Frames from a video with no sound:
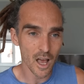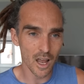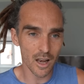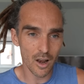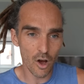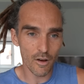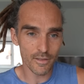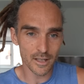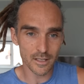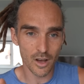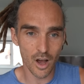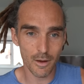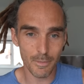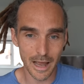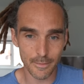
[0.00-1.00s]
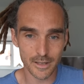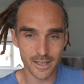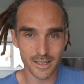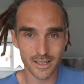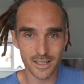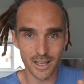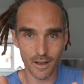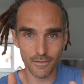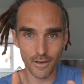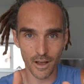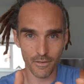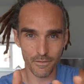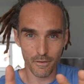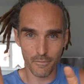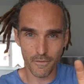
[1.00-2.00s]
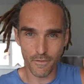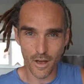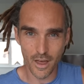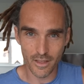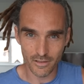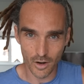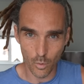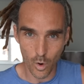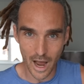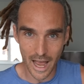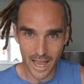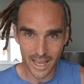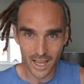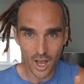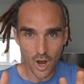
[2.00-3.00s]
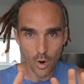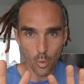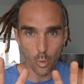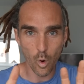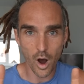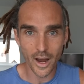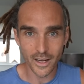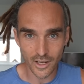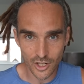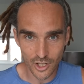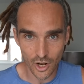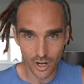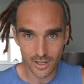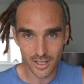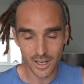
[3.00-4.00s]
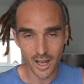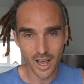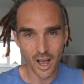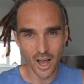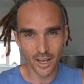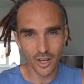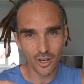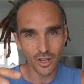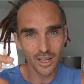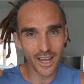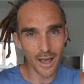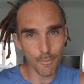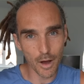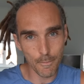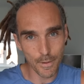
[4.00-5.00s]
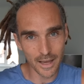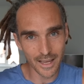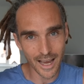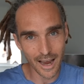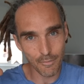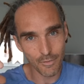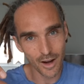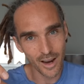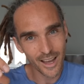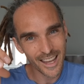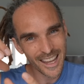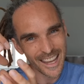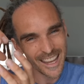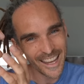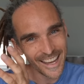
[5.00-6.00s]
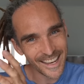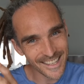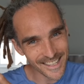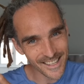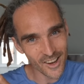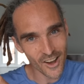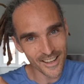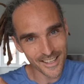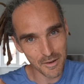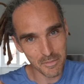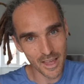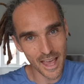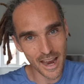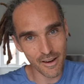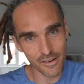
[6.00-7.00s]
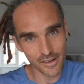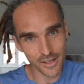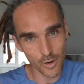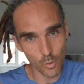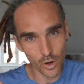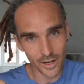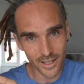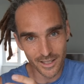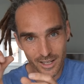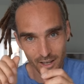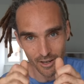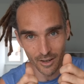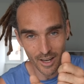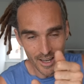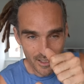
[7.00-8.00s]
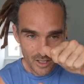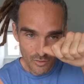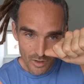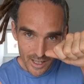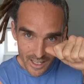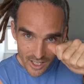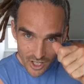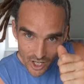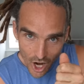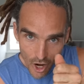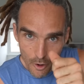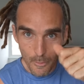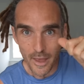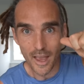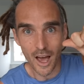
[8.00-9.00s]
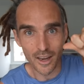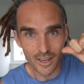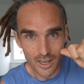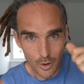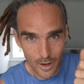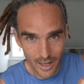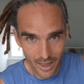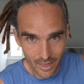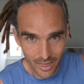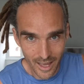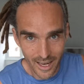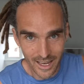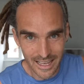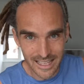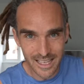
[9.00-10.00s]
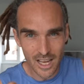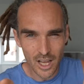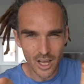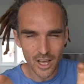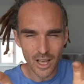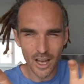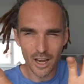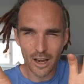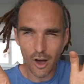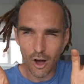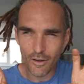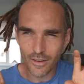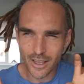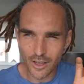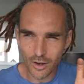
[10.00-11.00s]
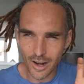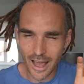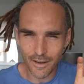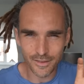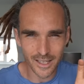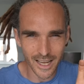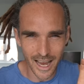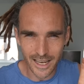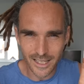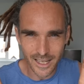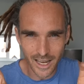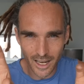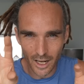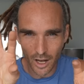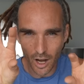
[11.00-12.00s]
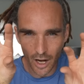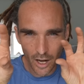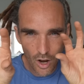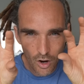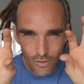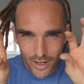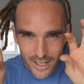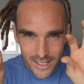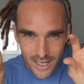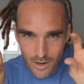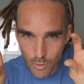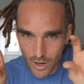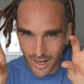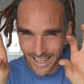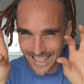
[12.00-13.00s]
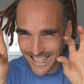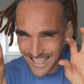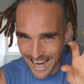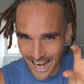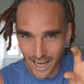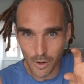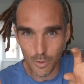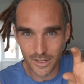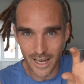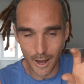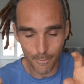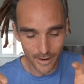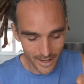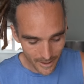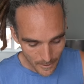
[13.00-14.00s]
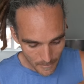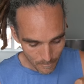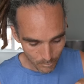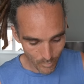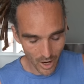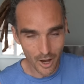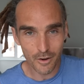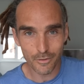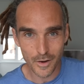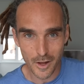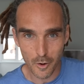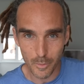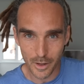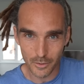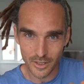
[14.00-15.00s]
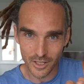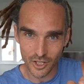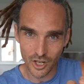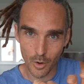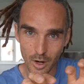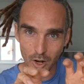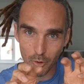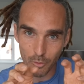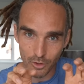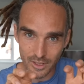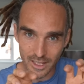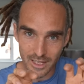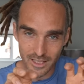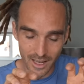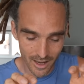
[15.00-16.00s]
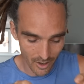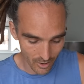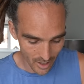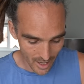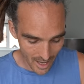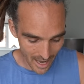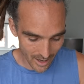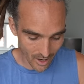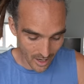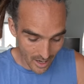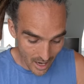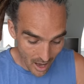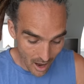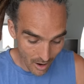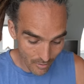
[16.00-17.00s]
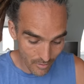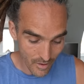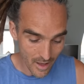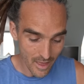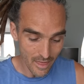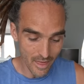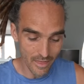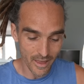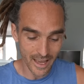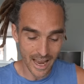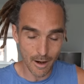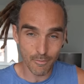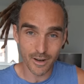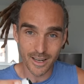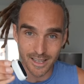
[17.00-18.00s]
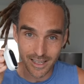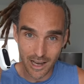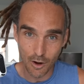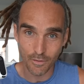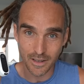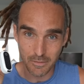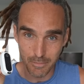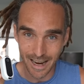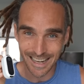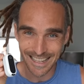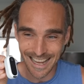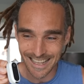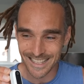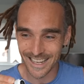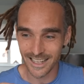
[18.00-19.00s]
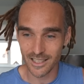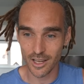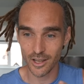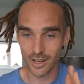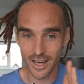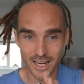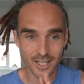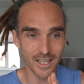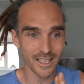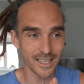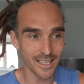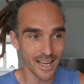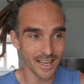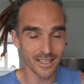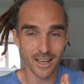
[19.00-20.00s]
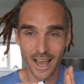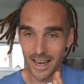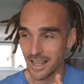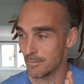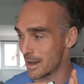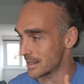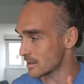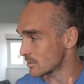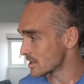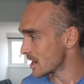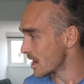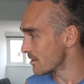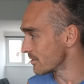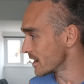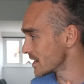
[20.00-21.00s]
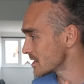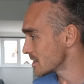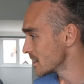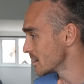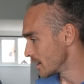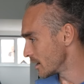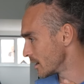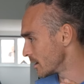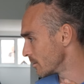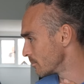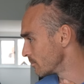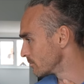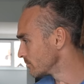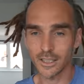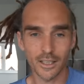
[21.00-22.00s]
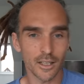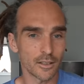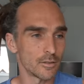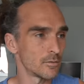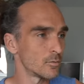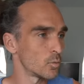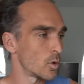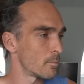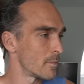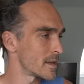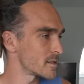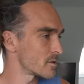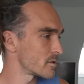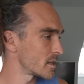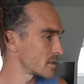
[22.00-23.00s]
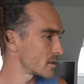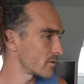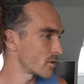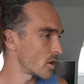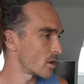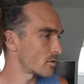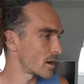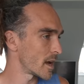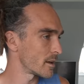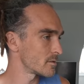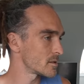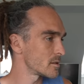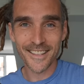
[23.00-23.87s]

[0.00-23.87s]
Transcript: A lot of the time lapses and stuff are from further away, wider shots. I couldn't get my big camera inside some of the areas I wanted to really show me undoing things. A lot of it you're left guessing. I can't really see what exactly what's happening, but hopefully I'll be able to show a lot more detail. And I love that the camera itself is magnetic, so you can actually stick to any metal surface. I don't know what metal things I've got around.